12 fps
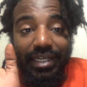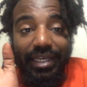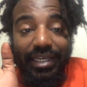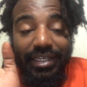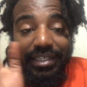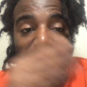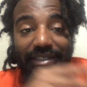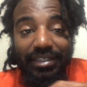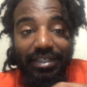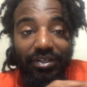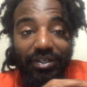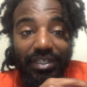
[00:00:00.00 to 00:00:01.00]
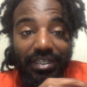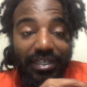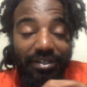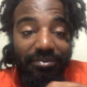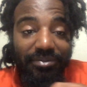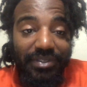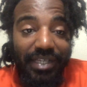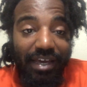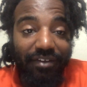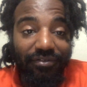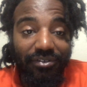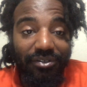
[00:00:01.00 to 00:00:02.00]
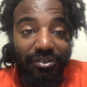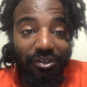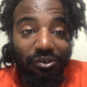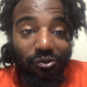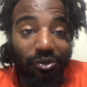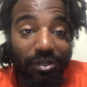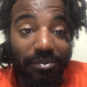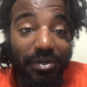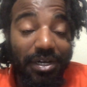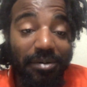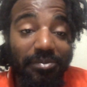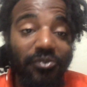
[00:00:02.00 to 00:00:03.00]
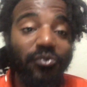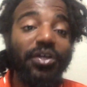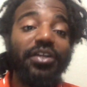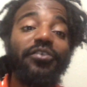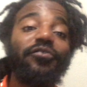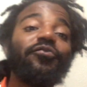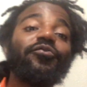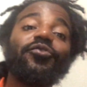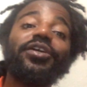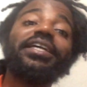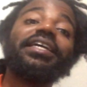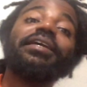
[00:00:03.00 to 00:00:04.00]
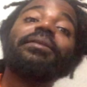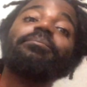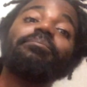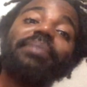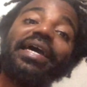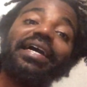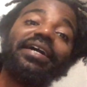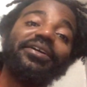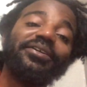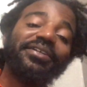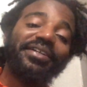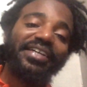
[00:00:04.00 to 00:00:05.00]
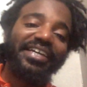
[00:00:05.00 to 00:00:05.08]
and here he comes after Grimm comes with a freaking bell